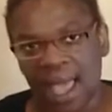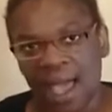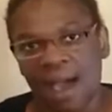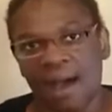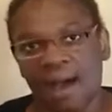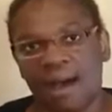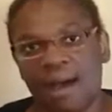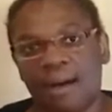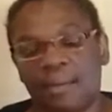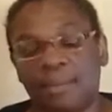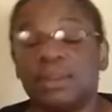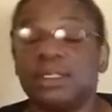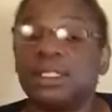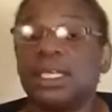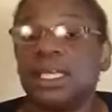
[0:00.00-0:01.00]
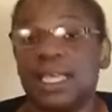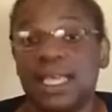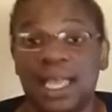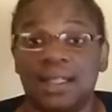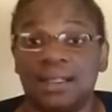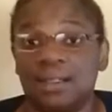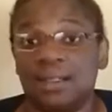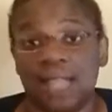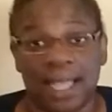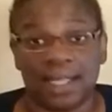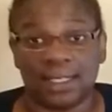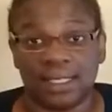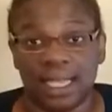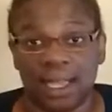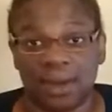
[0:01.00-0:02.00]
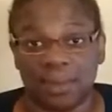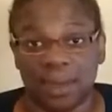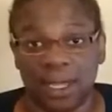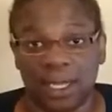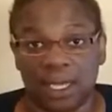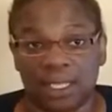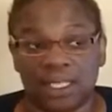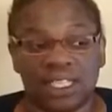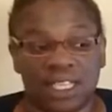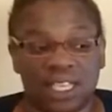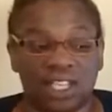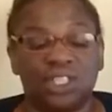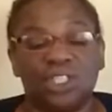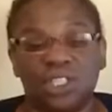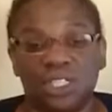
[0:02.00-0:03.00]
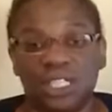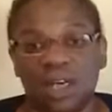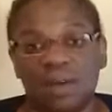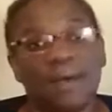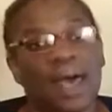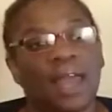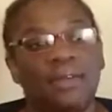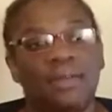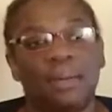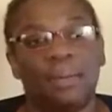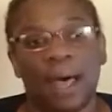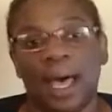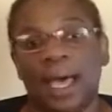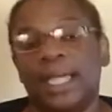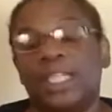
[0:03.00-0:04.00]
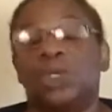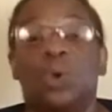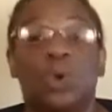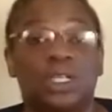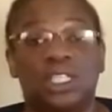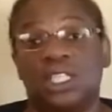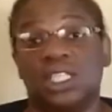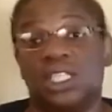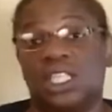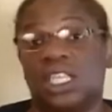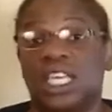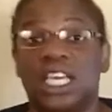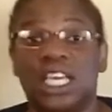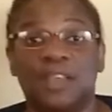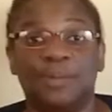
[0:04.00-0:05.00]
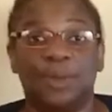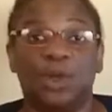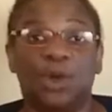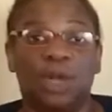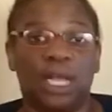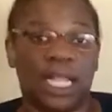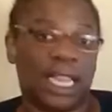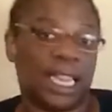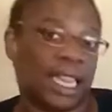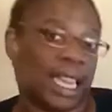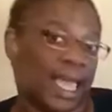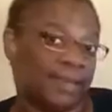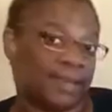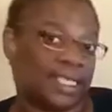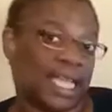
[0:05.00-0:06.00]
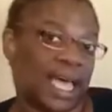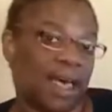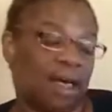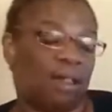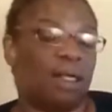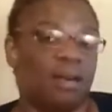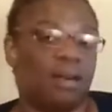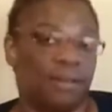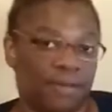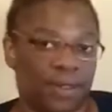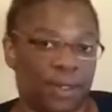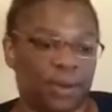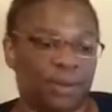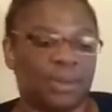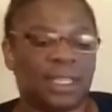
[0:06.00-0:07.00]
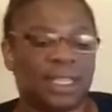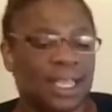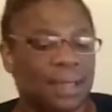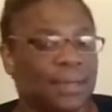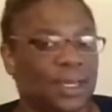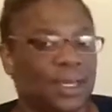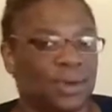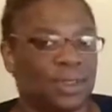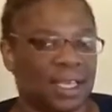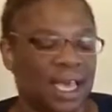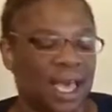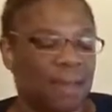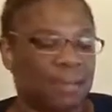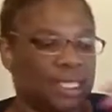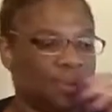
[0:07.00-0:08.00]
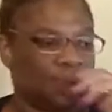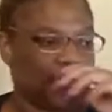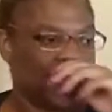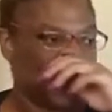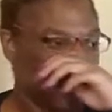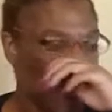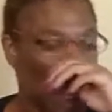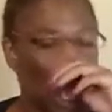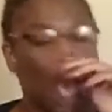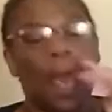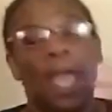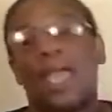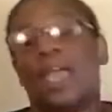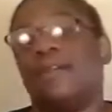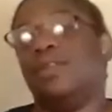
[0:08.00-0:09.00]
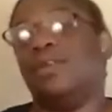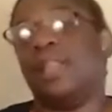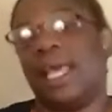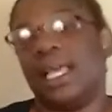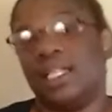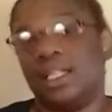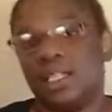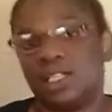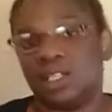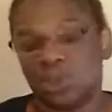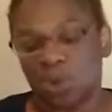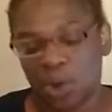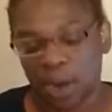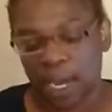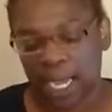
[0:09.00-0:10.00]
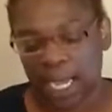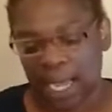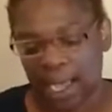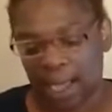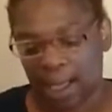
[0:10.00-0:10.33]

to get that said money? To get yourself out of a bind, or just to keep your lifestyle afloat? Let me know in the comments below. If you like this story,